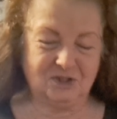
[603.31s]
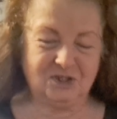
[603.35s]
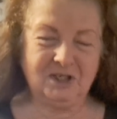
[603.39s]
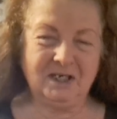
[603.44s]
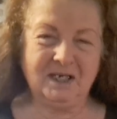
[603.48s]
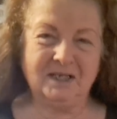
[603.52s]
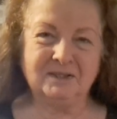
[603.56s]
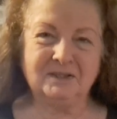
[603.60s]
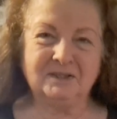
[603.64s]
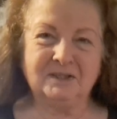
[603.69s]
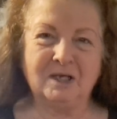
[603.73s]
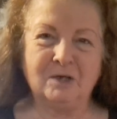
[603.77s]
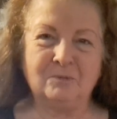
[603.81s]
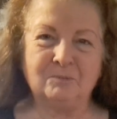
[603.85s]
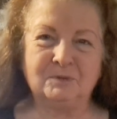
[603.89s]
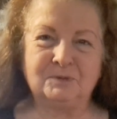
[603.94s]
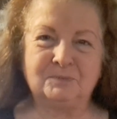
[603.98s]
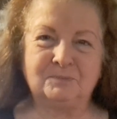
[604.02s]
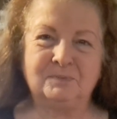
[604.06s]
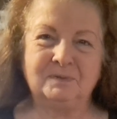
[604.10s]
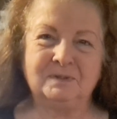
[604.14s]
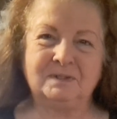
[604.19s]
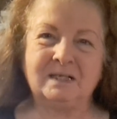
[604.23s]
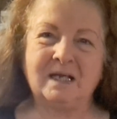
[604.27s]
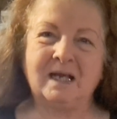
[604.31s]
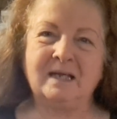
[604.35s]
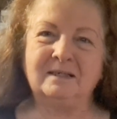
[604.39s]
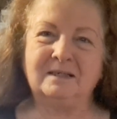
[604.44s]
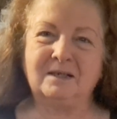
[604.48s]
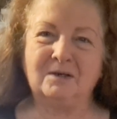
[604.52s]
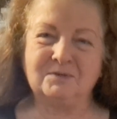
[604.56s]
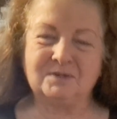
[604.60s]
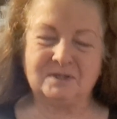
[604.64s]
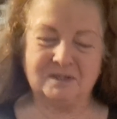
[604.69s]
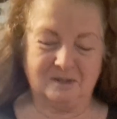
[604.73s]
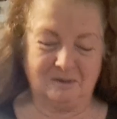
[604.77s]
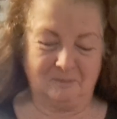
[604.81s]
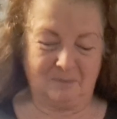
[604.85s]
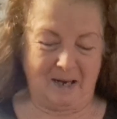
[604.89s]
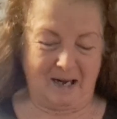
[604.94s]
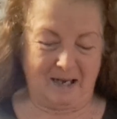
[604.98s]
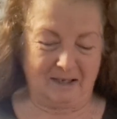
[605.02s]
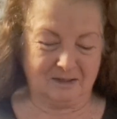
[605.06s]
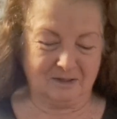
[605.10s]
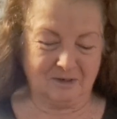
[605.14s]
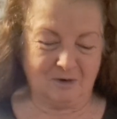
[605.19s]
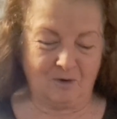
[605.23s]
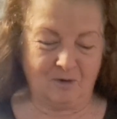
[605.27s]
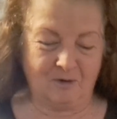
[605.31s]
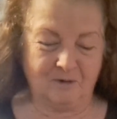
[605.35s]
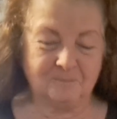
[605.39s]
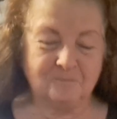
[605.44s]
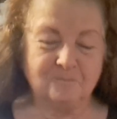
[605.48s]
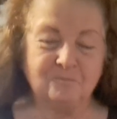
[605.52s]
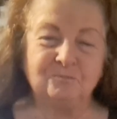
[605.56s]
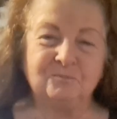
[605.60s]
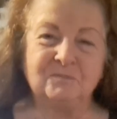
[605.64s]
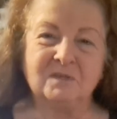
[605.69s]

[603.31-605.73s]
she ended up with potatoes in her backyard.